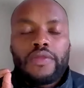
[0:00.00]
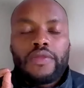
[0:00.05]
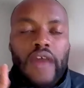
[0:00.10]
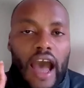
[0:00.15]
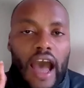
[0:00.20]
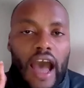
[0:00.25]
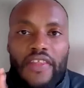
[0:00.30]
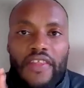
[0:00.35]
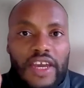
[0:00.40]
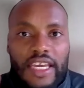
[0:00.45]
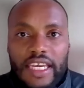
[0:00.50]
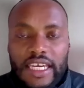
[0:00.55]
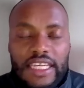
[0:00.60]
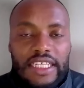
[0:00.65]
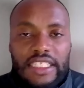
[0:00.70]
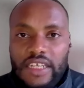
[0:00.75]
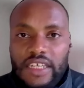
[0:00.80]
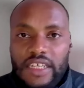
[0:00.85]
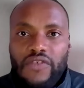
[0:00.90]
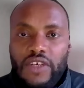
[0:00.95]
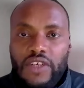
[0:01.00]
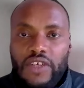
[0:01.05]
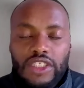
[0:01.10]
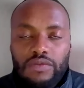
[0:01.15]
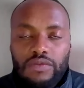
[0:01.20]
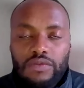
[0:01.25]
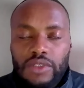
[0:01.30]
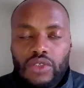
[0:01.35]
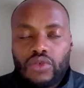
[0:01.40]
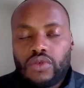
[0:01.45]
the other key
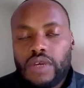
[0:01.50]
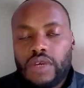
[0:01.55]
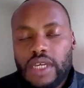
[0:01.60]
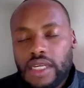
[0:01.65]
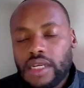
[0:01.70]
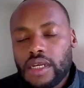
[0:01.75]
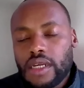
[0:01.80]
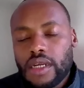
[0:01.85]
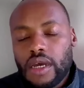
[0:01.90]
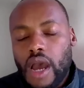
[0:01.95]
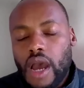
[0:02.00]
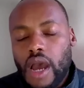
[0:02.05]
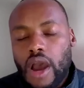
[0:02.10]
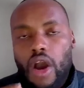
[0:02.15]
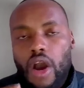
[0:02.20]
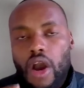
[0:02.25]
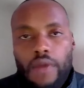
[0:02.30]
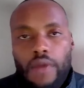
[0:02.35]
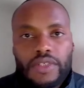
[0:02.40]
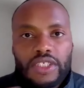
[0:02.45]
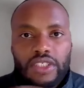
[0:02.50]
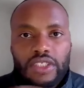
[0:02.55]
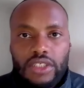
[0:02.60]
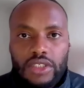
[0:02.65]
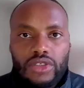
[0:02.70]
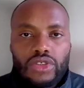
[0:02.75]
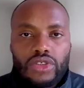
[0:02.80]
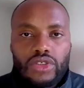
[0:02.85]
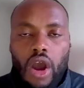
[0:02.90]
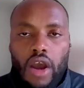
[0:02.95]
difference between uh, options
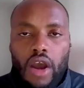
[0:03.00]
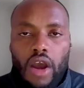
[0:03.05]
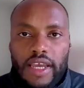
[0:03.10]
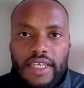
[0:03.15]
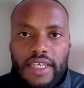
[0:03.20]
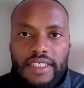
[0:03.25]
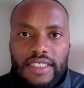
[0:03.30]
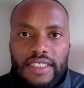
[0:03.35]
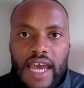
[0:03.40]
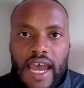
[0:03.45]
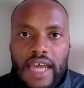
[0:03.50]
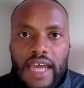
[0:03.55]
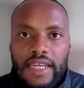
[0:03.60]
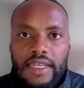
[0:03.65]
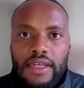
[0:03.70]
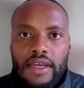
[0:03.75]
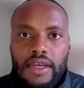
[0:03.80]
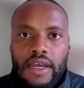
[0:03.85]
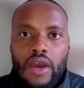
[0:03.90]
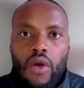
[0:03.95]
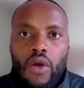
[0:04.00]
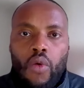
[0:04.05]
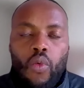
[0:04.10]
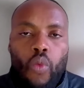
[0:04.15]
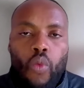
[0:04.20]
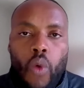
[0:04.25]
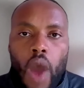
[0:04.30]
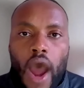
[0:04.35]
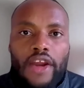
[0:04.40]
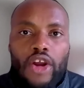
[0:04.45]
and stock is that
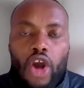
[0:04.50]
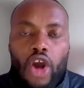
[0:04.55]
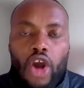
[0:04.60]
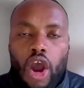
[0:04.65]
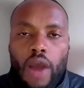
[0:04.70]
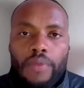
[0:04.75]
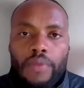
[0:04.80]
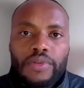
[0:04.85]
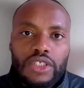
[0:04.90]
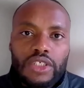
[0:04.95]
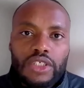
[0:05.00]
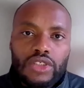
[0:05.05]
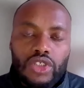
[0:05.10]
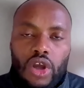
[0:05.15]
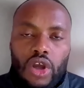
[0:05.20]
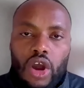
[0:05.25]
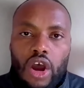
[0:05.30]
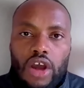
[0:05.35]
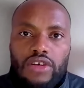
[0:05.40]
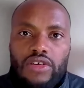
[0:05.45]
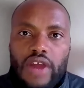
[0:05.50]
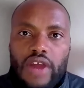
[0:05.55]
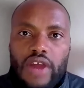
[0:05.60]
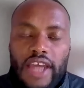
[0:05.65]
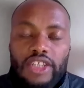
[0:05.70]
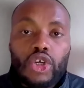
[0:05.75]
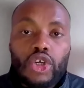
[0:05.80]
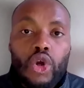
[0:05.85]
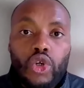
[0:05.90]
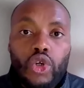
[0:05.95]
one options
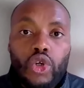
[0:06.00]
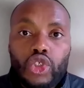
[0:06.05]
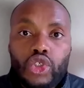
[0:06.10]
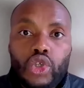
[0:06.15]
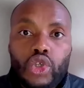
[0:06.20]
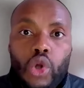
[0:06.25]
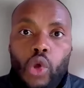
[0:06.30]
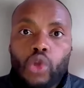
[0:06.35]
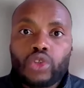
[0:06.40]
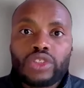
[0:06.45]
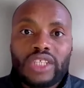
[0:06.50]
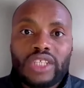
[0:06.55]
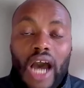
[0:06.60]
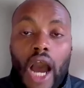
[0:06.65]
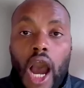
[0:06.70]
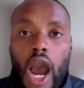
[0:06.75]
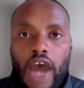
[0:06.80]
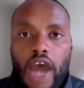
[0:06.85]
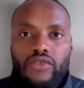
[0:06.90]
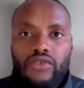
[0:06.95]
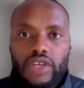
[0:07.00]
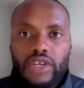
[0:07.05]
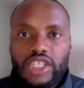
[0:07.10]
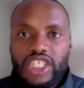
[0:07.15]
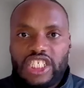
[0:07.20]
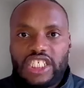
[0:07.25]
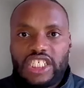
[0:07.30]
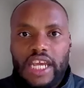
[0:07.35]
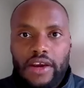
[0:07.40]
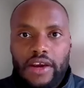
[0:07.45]
contract controls 100
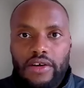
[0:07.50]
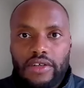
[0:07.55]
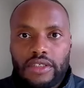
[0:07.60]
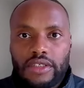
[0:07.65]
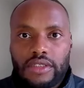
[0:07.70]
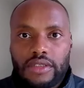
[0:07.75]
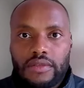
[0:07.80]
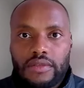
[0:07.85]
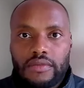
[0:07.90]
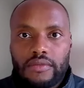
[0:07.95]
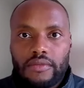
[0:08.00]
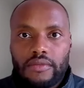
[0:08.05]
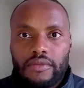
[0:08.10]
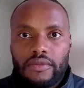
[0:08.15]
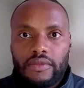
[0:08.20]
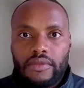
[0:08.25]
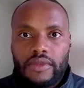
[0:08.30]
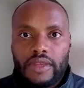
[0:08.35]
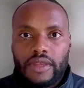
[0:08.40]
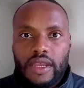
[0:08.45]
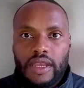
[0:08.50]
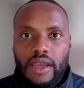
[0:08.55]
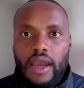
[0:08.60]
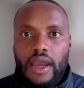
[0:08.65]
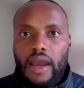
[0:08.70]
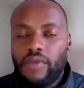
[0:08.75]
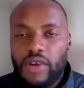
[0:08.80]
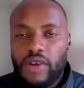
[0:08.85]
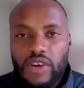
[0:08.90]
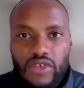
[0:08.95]
shares
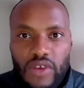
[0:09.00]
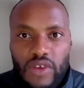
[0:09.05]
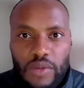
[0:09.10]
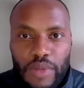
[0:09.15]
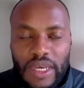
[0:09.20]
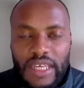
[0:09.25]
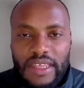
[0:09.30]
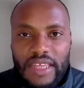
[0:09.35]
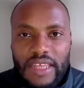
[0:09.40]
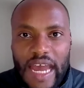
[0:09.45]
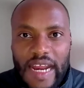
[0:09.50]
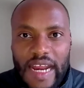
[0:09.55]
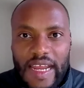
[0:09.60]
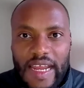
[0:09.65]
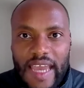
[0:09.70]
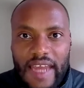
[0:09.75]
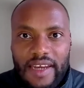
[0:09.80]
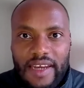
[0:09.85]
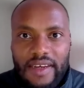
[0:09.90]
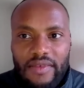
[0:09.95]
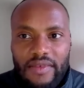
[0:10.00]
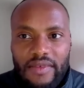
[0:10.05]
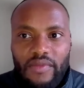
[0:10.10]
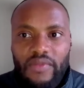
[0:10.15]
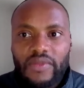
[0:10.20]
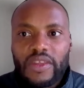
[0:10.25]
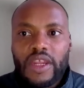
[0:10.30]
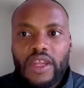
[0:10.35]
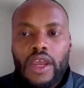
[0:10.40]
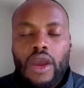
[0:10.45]
I'm going to repeat that again.
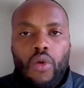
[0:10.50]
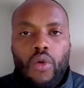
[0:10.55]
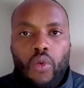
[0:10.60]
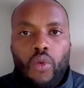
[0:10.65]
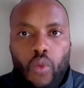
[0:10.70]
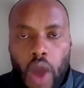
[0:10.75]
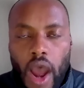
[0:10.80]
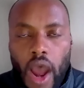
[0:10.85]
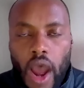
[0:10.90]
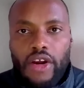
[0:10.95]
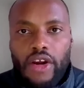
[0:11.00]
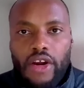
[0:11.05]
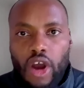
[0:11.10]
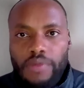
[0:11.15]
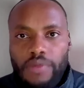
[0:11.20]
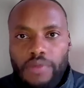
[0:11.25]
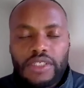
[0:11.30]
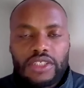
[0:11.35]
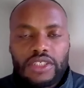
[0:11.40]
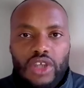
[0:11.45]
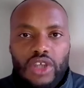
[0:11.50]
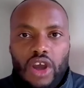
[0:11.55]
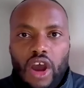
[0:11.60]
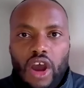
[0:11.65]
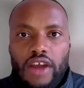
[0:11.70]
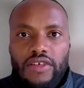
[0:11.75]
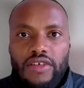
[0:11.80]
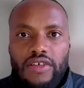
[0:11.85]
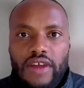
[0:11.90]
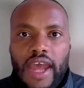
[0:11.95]
One options
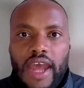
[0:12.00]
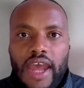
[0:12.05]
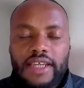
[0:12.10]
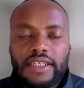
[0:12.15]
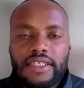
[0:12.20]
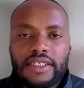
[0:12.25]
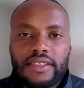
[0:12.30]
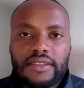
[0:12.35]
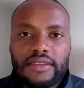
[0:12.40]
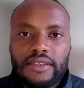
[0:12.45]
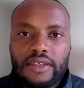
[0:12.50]
contract